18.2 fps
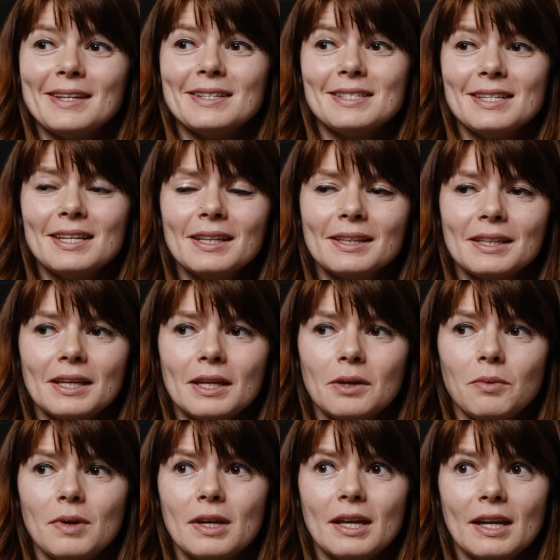
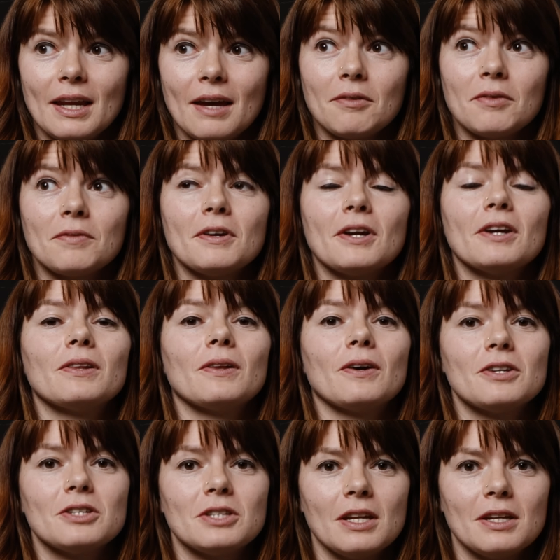Ideally, we can have a very
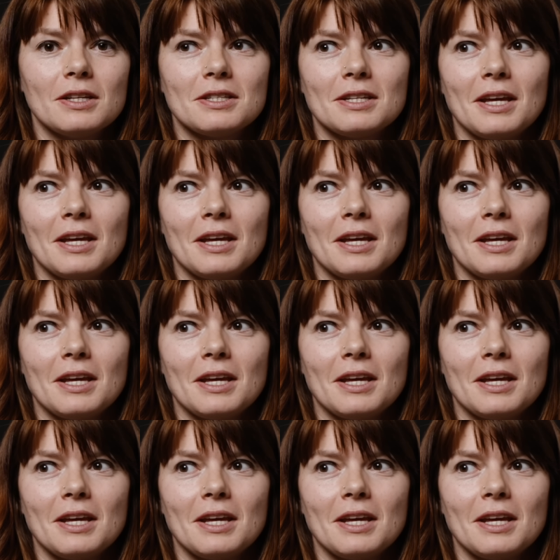large data